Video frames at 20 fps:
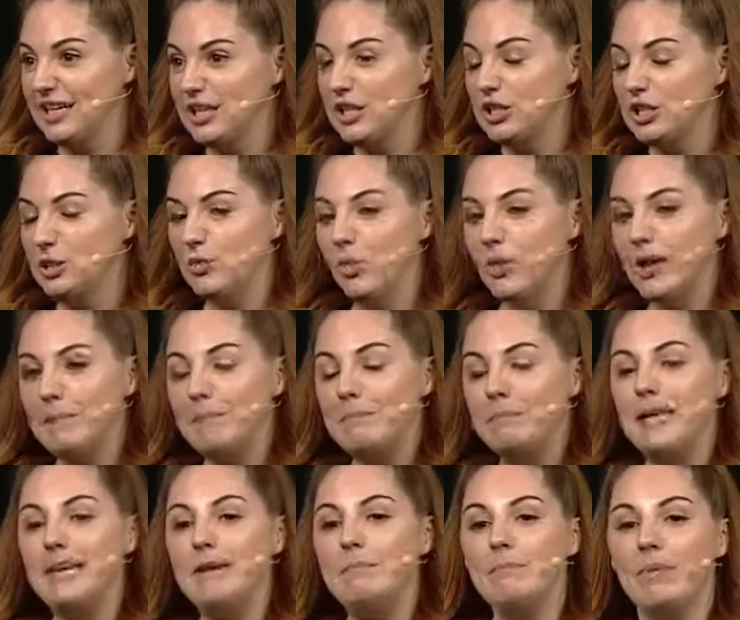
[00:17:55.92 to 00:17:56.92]
So what I
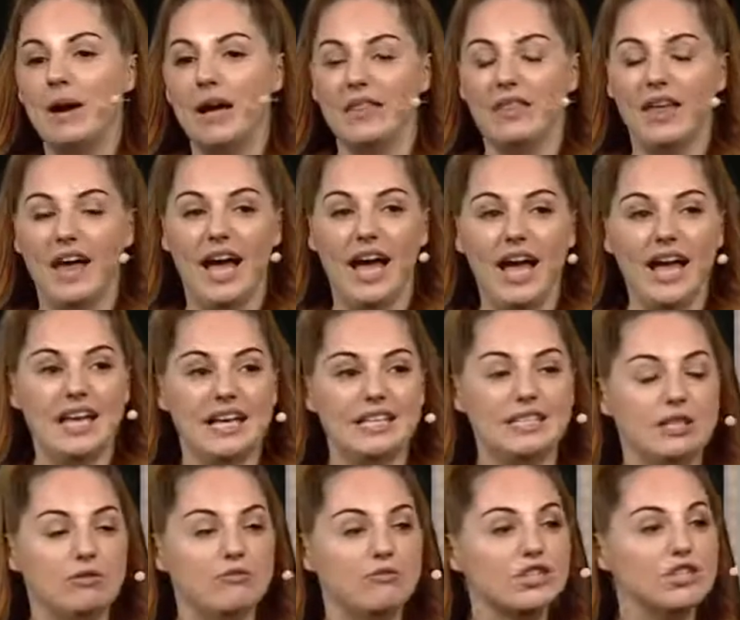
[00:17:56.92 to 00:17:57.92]
mean by that is
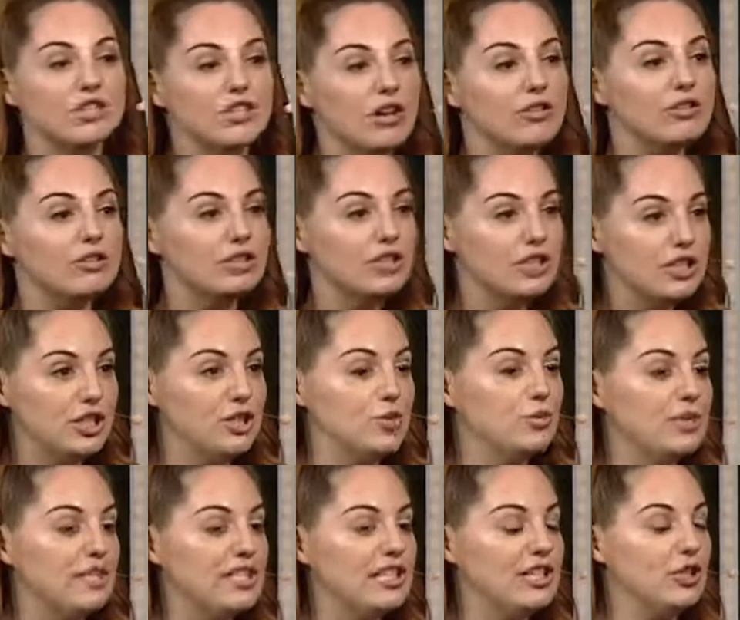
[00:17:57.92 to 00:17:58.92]
the results that you
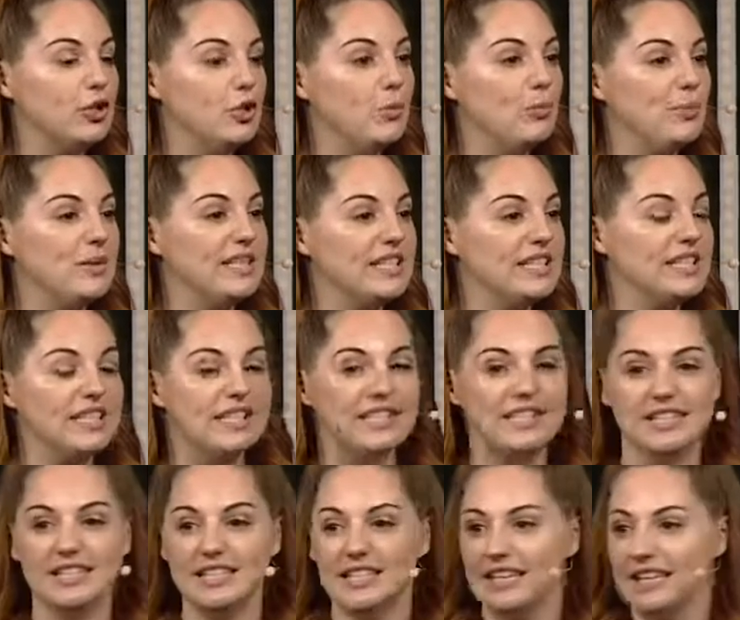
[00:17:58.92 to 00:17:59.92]
see in your
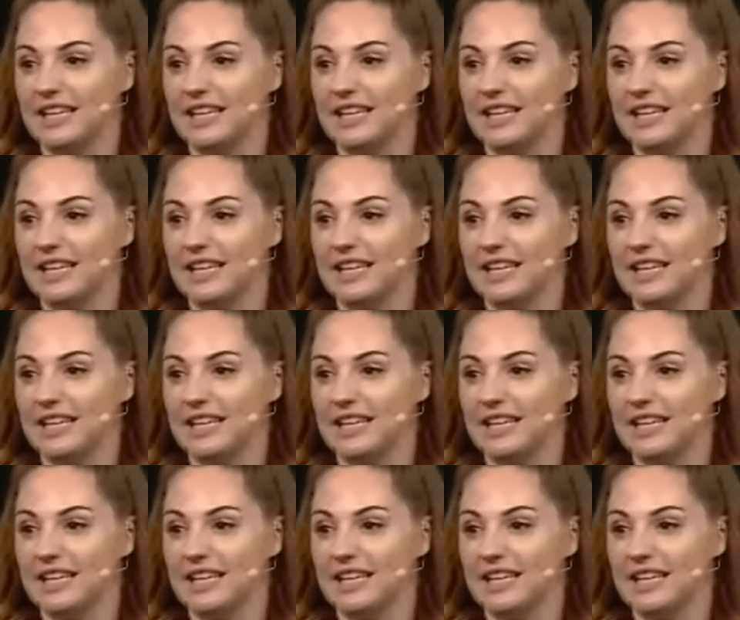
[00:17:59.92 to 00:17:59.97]
business